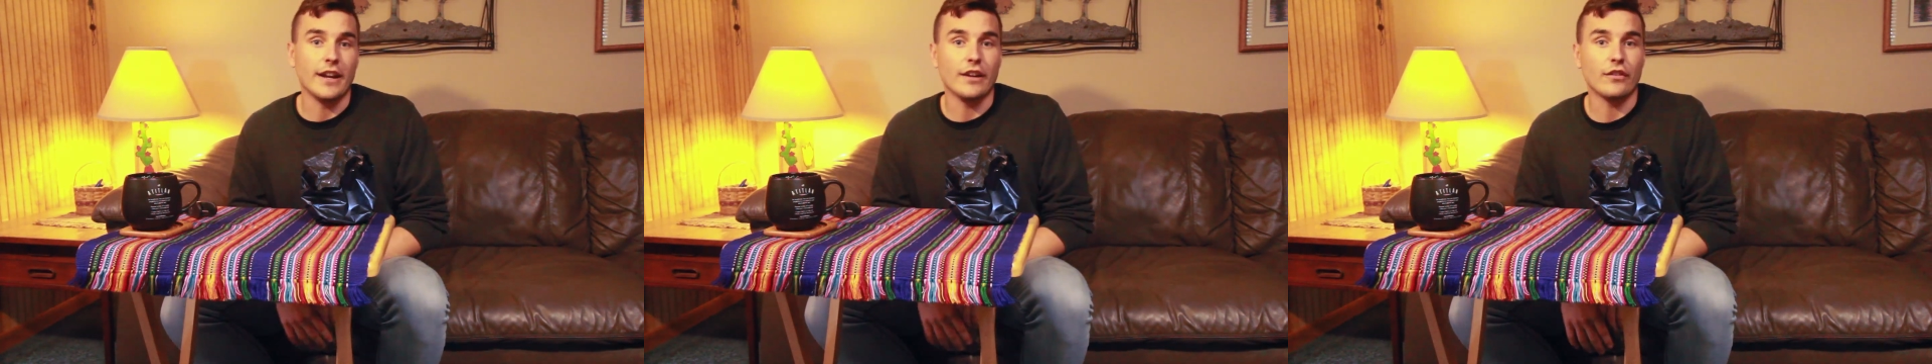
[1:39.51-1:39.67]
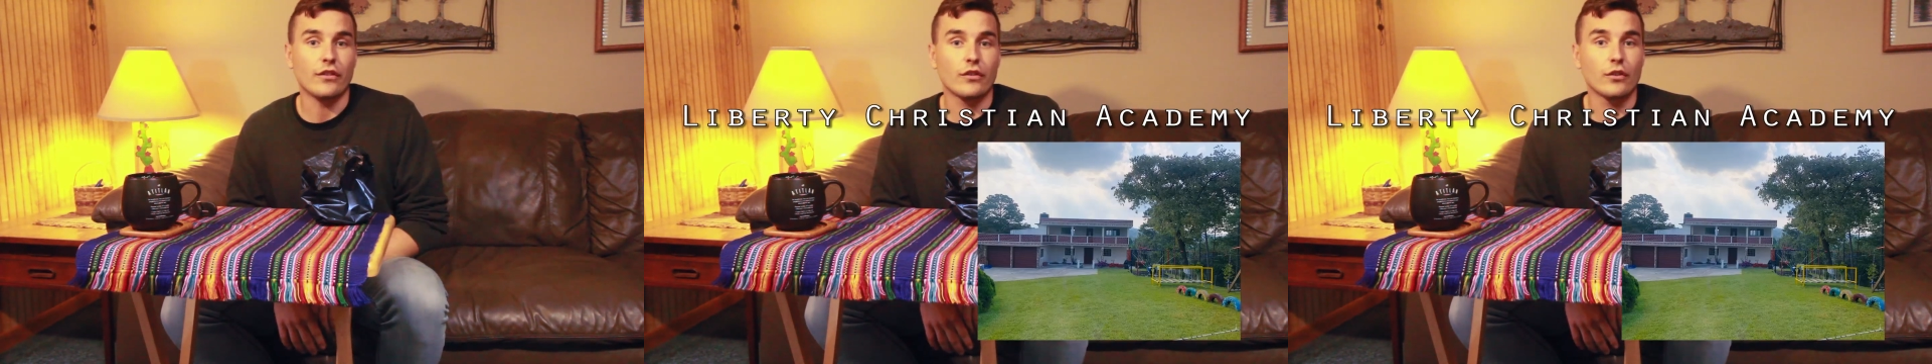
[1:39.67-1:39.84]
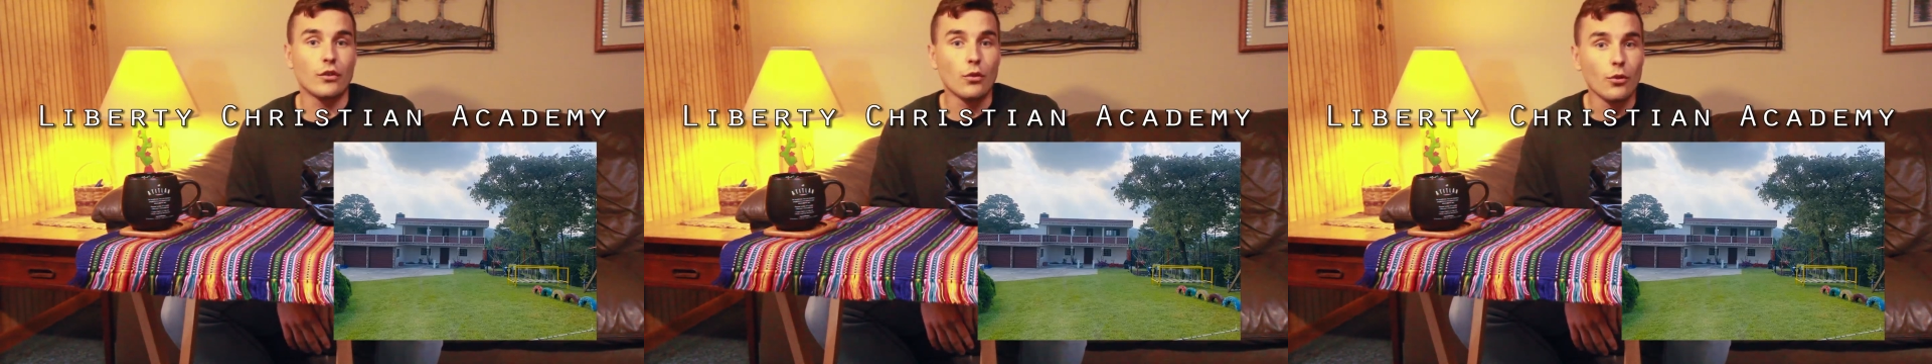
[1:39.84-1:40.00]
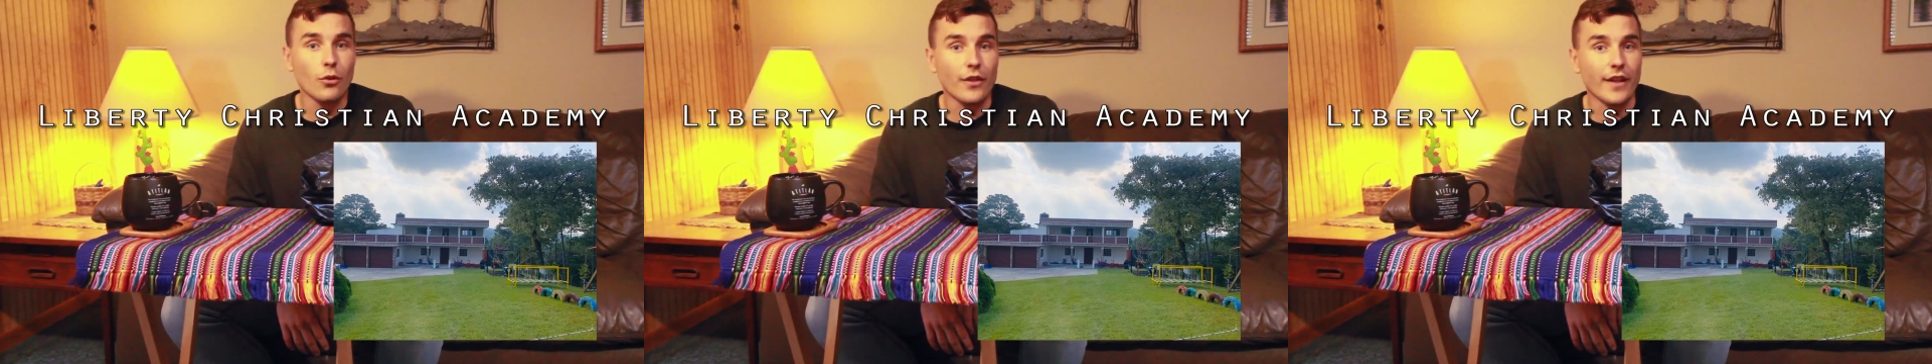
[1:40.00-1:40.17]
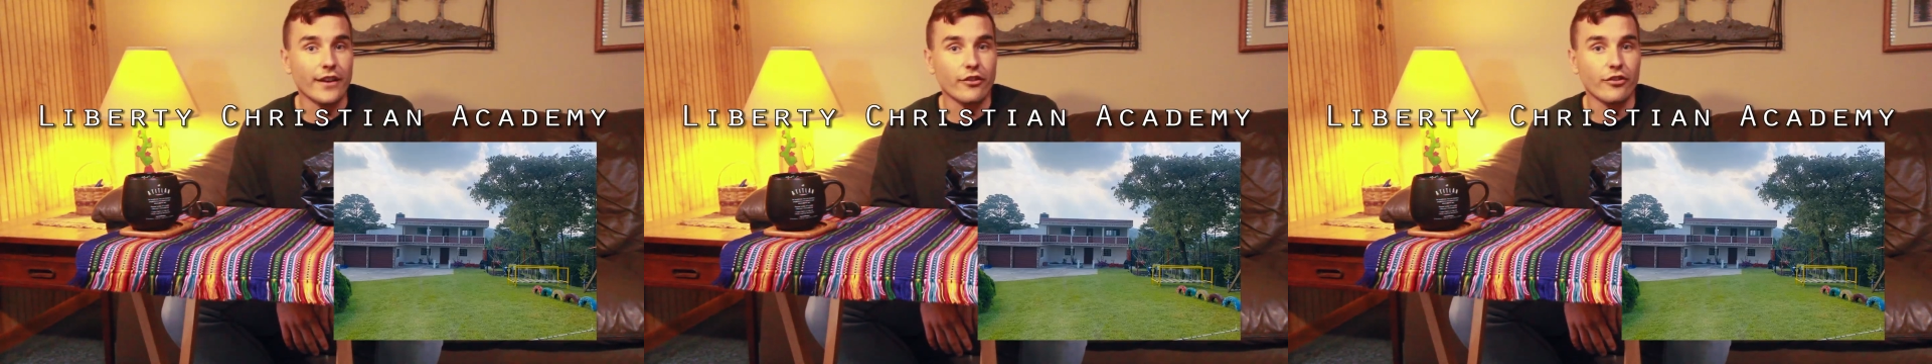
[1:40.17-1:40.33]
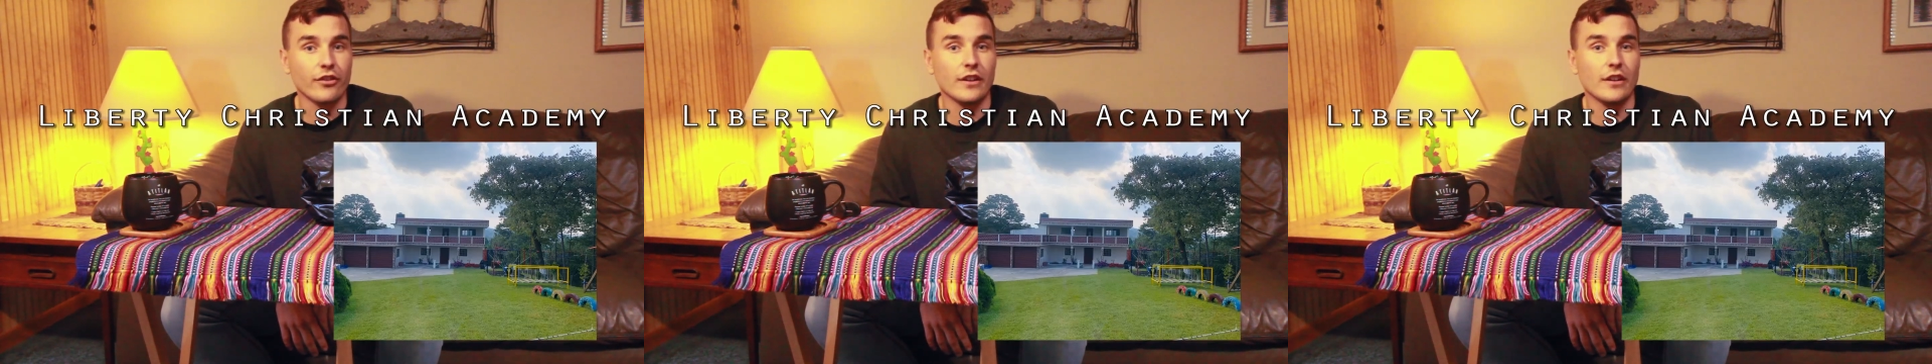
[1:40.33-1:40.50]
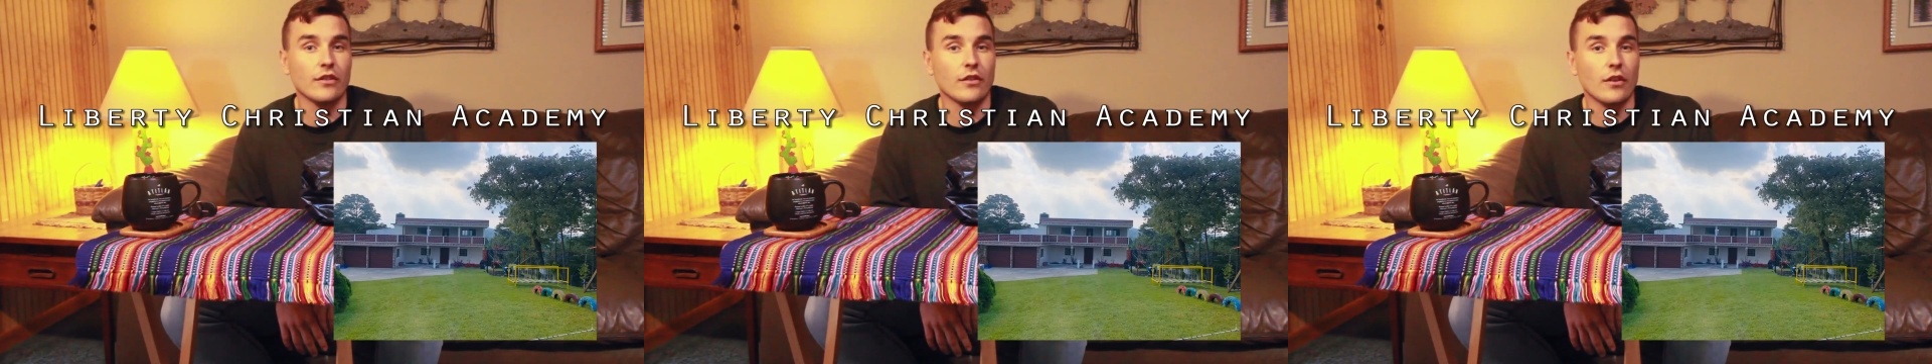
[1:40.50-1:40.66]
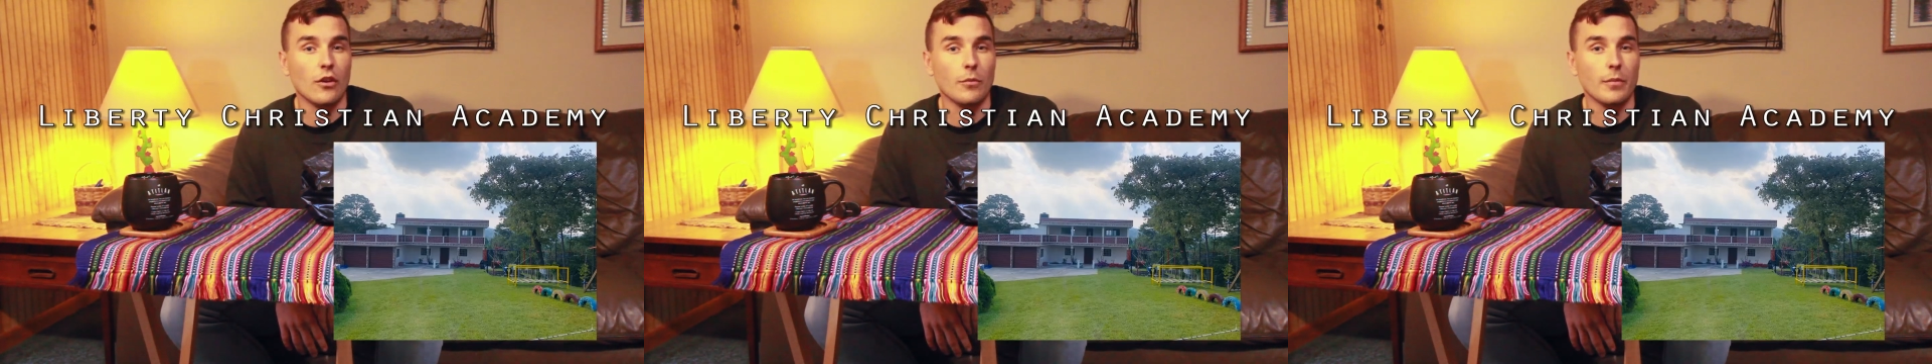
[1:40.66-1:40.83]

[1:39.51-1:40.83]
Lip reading: a school that she is